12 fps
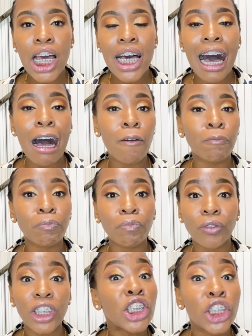
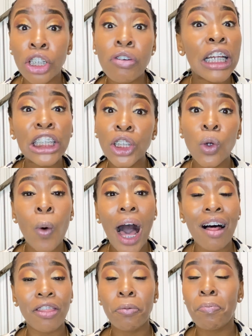generational
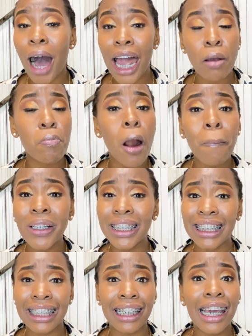wealth, buying
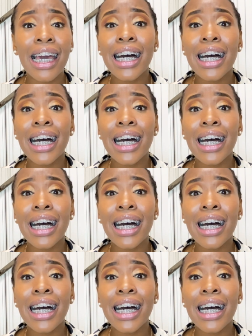property,